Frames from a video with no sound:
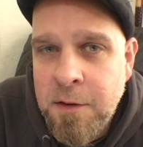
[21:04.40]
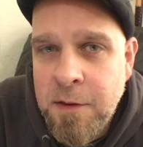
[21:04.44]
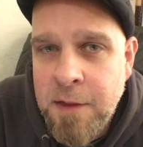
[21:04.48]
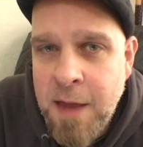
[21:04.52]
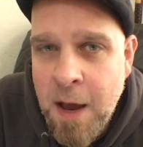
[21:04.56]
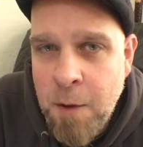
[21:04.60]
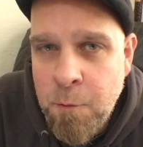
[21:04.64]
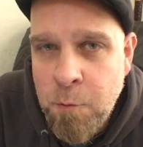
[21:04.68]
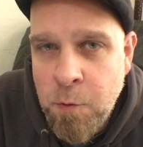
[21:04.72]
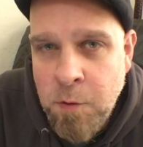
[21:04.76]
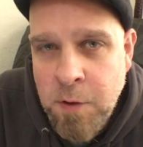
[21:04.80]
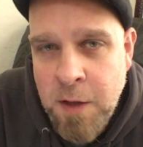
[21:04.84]

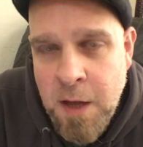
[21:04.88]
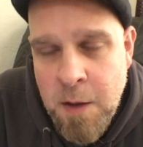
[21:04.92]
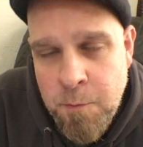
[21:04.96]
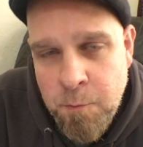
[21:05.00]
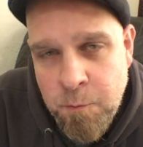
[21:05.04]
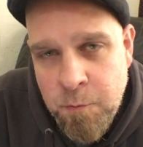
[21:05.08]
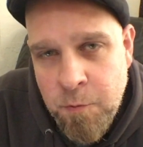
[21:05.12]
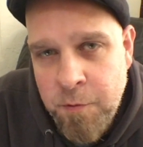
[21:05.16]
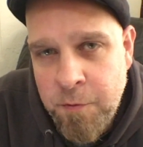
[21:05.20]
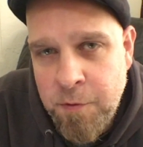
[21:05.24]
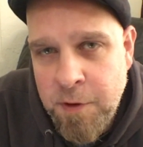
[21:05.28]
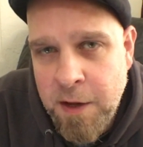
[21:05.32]
that will
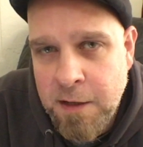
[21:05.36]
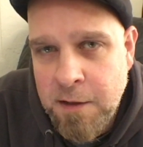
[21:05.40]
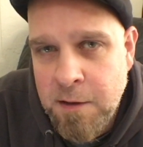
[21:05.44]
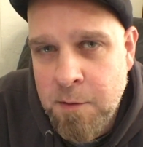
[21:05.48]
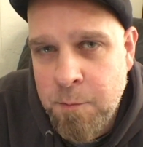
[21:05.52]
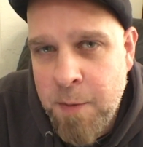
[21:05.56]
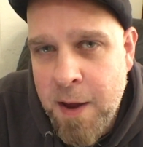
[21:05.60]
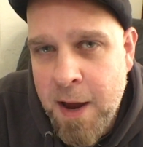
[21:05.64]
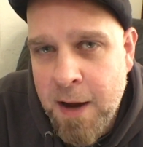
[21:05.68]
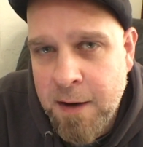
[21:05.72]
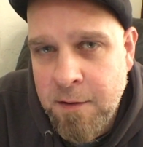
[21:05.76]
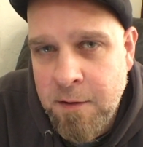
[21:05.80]
come
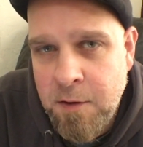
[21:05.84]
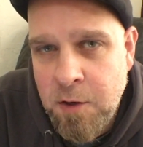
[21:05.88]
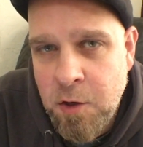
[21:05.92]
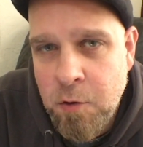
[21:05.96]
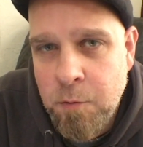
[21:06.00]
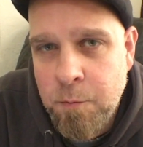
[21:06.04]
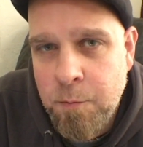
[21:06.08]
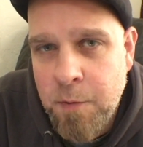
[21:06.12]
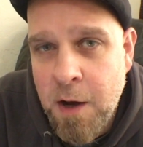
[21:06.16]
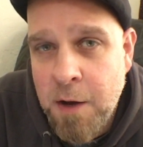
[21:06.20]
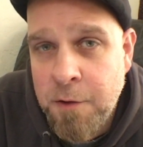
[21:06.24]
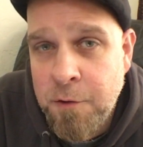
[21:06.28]
reflected back to
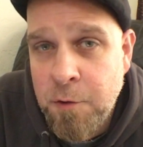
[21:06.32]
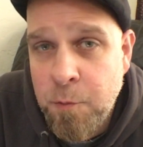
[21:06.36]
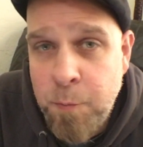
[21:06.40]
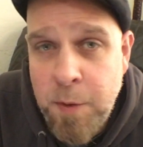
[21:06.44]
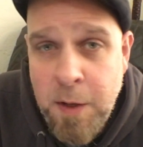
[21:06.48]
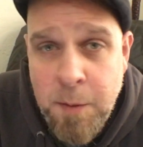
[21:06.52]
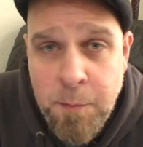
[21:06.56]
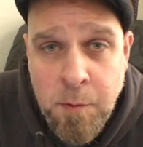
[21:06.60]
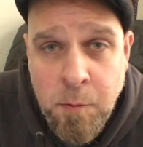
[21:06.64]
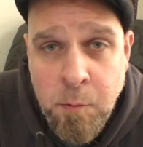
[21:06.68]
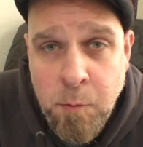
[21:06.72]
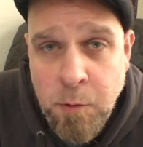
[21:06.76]
you. Other
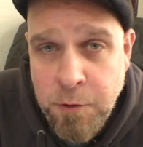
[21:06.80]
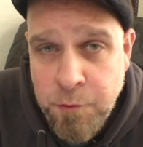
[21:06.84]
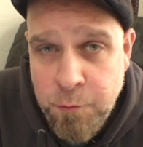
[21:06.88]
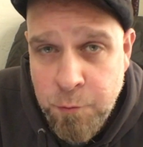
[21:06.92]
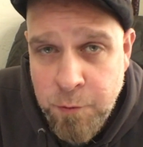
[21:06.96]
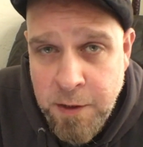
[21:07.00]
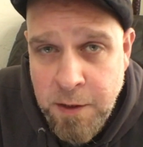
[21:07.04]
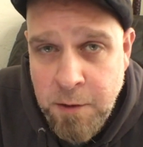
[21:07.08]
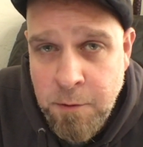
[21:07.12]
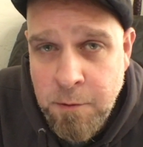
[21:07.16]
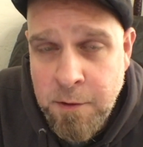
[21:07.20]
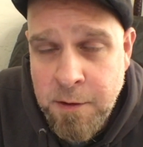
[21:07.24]
people will
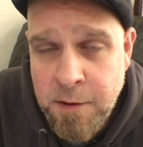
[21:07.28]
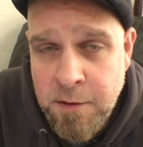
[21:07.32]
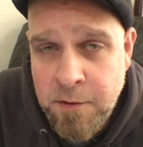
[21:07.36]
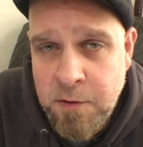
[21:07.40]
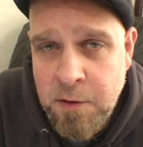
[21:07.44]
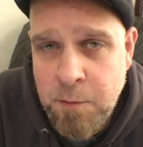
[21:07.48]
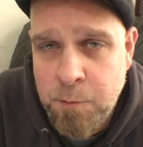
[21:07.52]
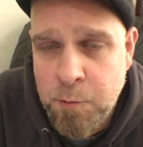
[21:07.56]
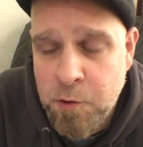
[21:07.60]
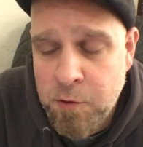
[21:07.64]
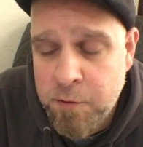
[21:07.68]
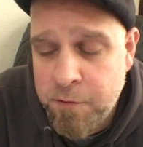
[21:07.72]
treat you in a
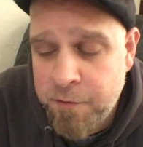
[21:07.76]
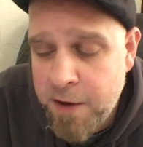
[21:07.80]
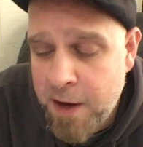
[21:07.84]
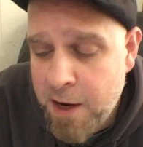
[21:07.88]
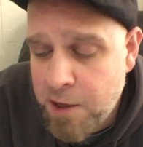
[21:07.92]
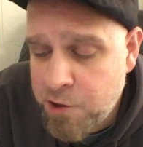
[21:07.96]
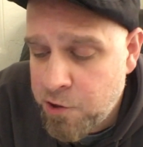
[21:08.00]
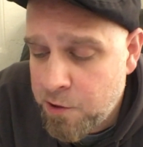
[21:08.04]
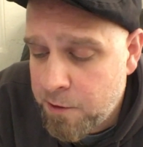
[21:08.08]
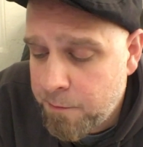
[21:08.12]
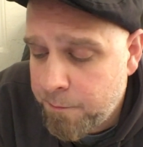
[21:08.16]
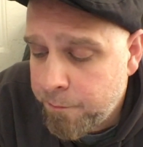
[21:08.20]
similar
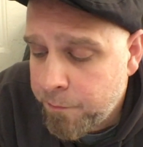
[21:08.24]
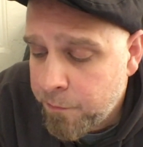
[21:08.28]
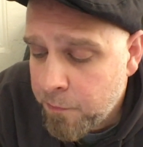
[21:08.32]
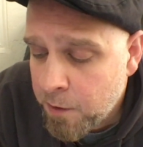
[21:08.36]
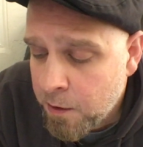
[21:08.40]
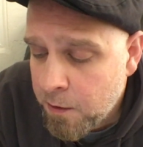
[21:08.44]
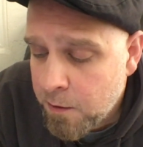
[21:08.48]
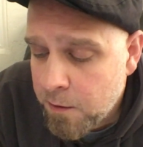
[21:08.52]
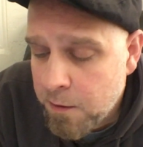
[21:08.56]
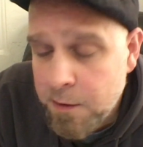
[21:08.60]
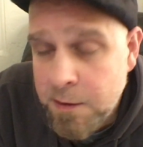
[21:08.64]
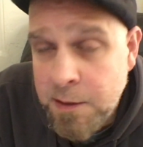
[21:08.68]
fashion.
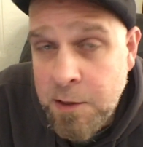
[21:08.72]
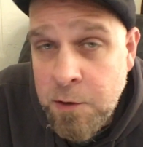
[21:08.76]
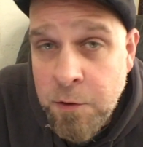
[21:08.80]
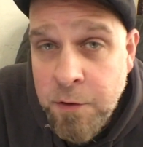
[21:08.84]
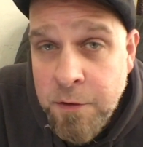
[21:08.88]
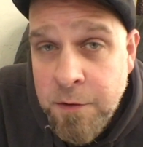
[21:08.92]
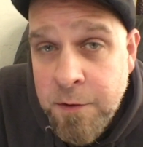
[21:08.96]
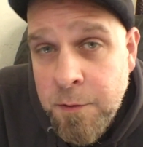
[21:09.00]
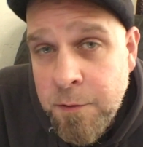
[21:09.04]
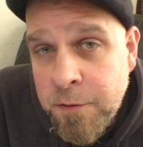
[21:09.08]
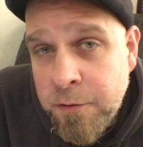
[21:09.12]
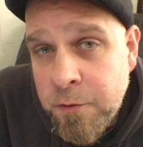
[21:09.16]

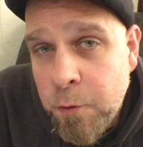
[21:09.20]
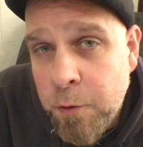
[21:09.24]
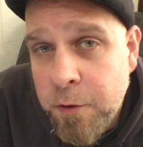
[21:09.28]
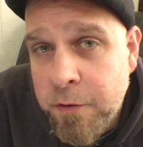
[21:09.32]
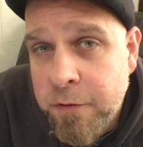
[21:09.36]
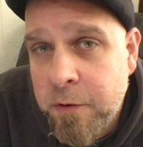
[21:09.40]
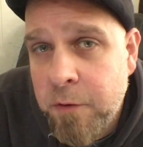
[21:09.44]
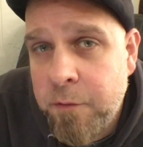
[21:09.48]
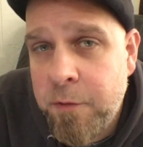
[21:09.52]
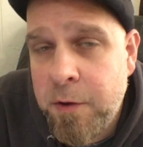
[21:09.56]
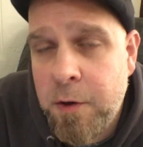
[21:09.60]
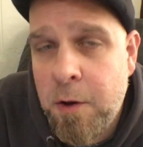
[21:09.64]
You're the
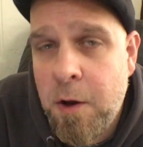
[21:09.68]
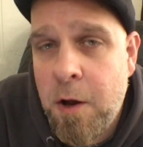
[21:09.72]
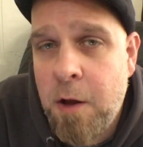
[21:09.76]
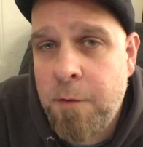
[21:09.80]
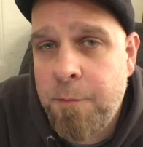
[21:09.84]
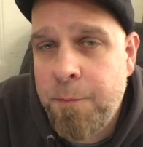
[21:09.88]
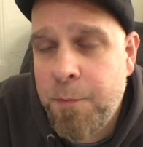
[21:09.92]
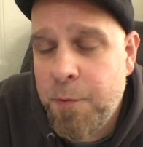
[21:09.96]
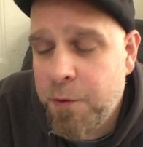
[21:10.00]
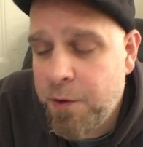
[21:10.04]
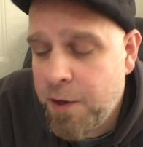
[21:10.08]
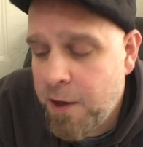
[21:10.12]
source of it
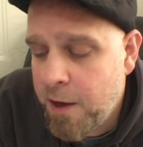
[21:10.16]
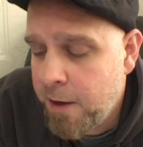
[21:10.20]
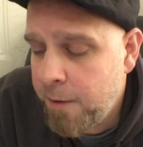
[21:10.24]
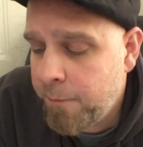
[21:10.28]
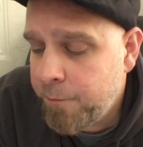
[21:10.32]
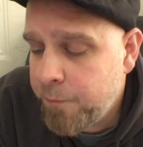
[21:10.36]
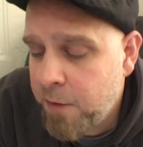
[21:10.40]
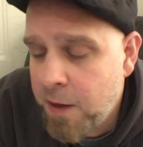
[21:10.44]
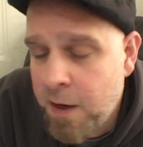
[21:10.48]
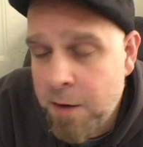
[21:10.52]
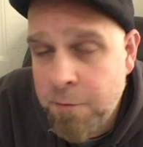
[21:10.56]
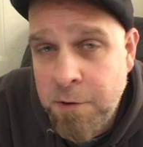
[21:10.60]
all,
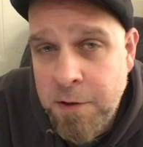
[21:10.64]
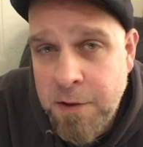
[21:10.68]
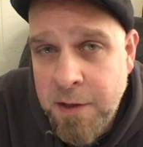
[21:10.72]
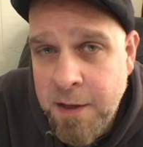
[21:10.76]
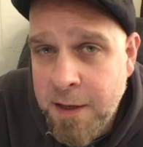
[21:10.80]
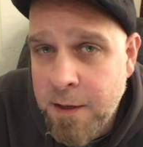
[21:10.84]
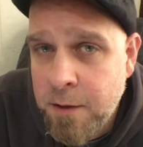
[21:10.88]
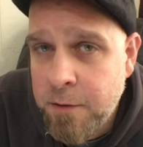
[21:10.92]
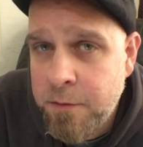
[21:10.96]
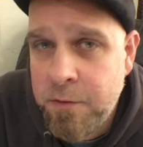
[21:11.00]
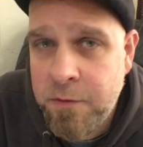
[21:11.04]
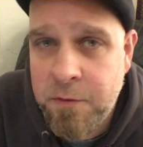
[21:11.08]
okay?
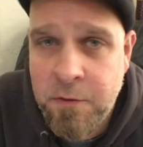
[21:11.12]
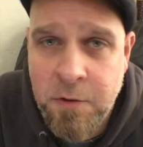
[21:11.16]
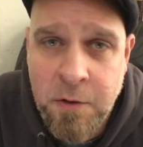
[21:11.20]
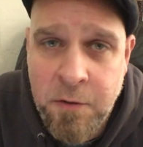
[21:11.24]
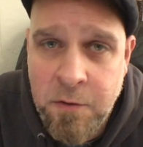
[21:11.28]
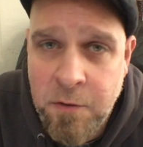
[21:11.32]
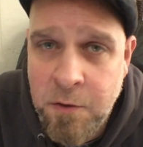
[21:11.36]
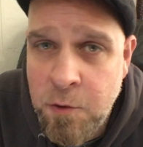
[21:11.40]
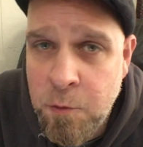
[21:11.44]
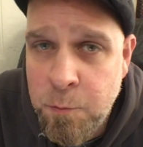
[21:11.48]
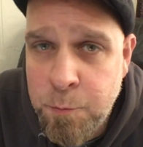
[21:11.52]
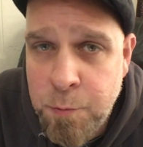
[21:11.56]
Everything else is
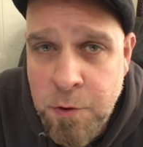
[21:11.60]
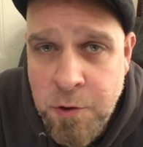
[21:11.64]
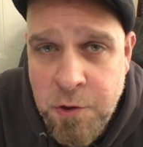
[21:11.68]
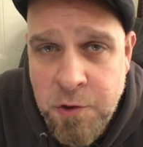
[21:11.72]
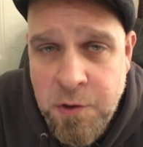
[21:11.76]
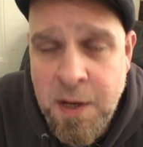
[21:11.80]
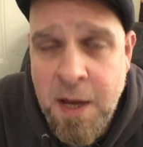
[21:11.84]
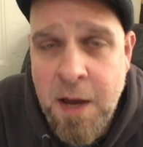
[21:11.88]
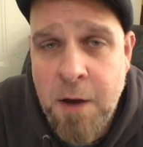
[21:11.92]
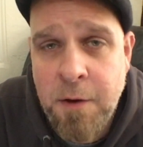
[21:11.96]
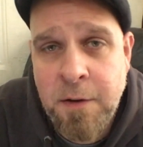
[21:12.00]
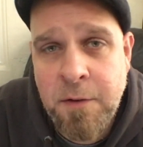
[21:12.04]
just you
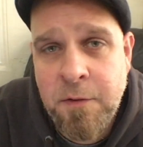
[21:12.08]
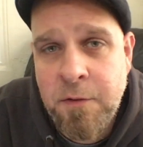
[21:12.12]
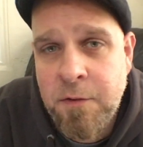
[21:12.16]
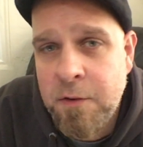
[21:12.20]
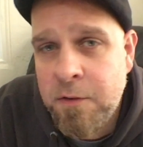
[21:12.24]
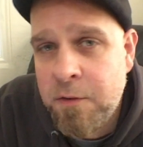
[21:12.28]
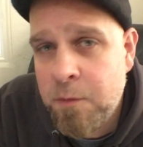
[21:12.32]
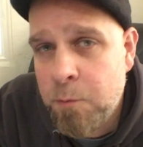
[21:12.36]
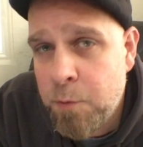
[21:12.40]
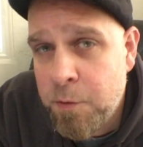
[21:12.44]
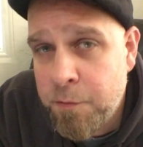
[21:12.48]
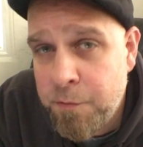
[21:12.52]
pushed out. It's
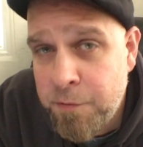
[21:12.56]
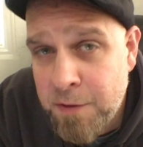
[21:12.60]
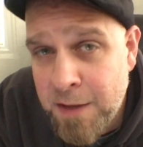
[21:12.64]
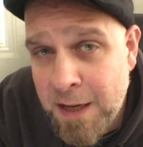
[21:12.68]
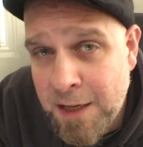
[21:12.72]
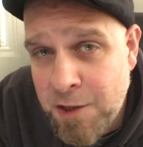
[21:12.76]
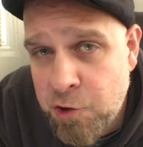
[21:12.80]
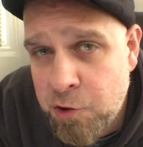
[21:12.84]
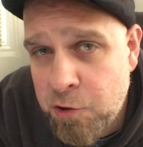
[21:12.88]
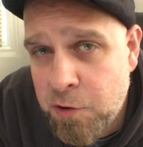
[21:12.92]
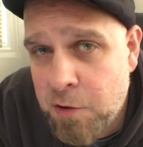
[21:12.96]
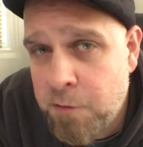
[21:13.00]
just a
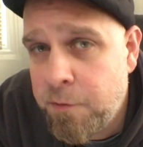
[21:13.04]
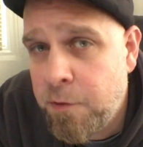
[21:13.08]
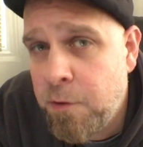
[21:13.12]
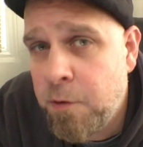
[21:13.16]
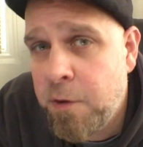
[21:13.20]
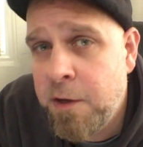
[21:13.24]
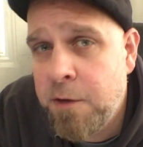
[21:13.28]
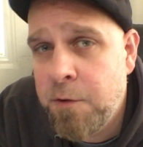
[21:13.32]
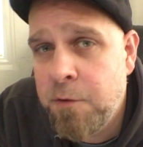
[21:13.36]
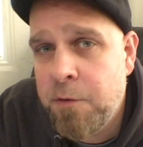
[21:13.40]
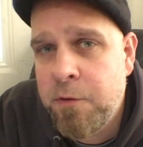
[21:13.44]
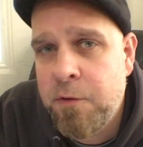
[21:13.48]
reflection of
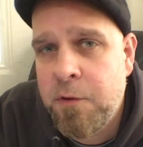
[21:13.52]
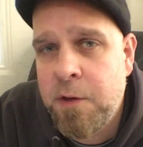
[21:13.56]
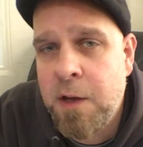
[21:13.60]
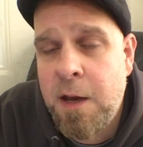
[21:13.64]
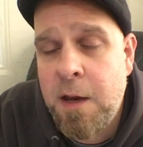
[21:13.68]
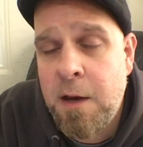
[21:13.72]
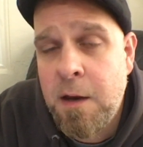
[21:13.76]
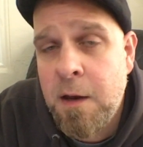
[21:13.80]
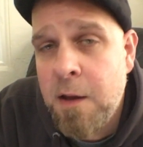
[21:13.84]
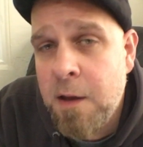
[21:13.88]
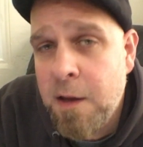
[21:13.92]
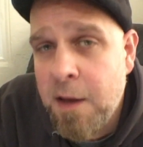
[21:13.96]
your inner
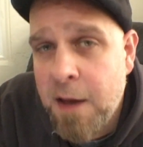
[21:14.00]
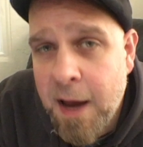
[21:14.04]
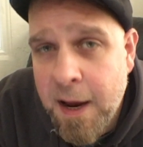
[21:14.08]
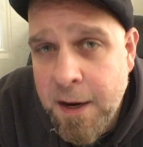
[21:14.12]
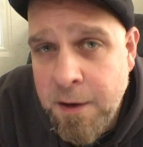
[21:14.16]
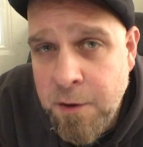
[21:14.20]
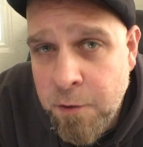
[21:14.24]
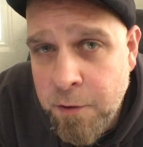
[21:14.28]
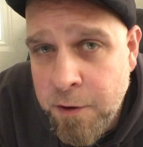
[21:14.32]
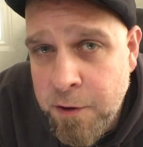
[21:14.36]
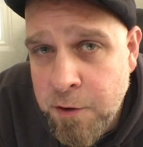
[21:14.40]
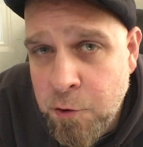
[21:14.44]
state
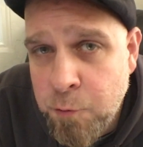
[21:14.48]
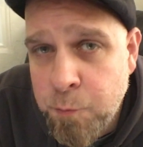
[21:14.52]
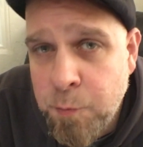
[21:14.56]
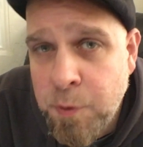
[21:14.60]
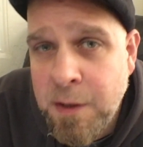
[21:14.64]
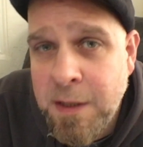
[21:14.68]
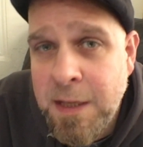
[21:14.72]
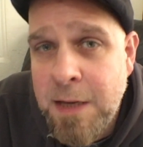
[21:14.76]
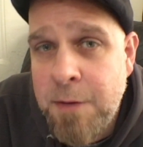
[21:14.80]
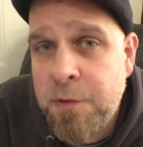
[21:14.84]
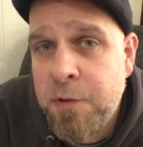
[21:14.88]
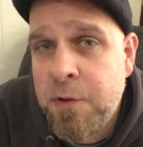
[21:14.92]
and your inner
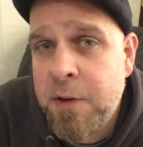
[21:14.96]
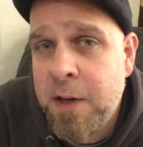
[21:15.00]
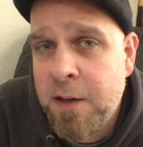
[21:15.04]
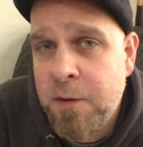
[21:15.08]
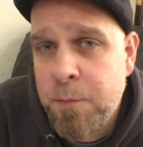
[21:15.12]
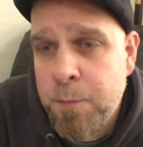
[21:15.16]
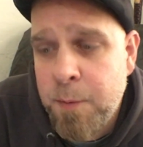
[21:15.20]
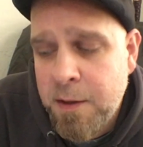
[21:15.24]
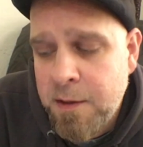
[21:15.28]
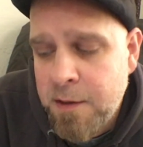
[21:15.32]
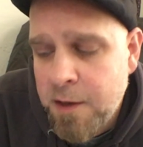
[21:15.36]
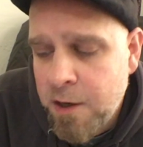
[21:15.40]
beliefs and
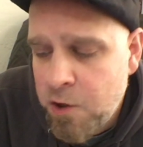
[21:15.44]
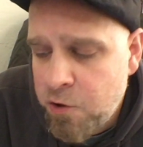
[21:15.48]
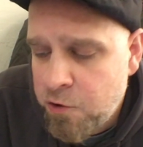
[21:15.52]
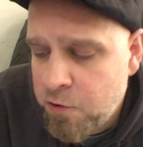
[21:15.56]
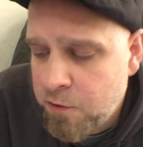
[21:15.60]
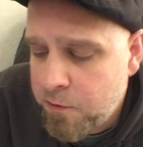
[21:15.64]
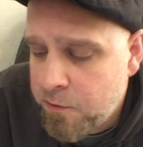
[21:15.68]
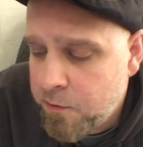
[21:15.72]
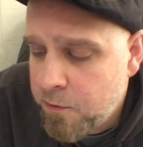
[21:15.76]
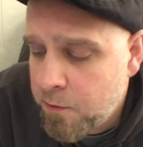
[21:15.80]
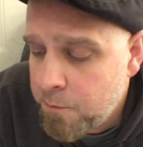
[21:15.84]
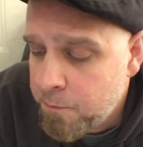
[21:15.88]

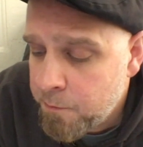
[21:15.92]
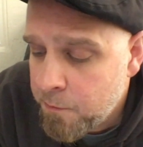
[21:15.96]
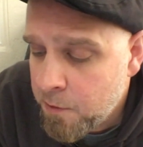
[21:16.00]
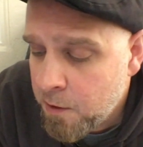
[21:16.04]
expectations.